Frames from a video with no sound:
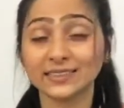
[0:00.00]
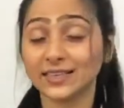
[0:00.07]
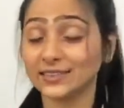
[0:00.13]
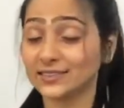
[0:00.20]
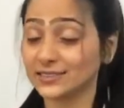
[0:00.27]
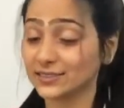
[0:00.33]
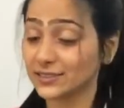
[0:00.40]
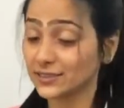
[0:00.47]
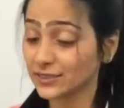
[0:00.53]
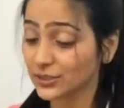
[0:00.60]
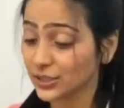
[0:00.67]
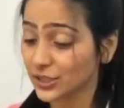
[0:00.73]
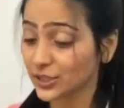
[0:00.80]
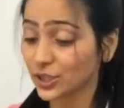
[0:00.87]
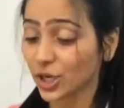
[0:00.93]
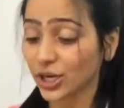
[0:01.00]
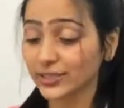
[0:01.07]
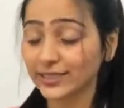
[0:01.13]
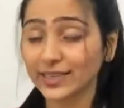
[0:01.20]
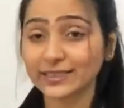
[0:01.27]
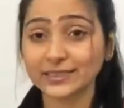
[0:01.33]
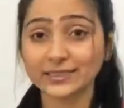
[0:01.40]
are certainly
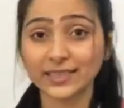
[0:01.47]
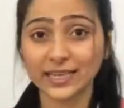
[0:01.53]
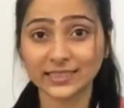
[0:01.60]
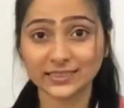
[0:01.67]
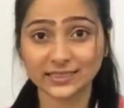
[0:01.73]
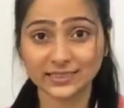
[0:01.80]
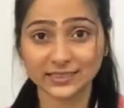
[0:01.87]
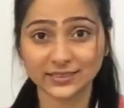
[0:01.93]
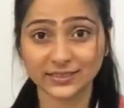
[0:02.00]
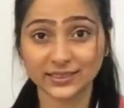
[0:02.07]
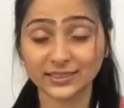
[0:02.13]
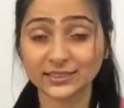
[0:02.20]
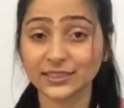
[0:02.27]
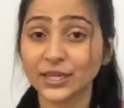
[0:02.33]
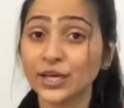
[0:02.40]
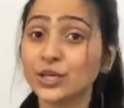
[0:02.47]
not at a 90 degrees,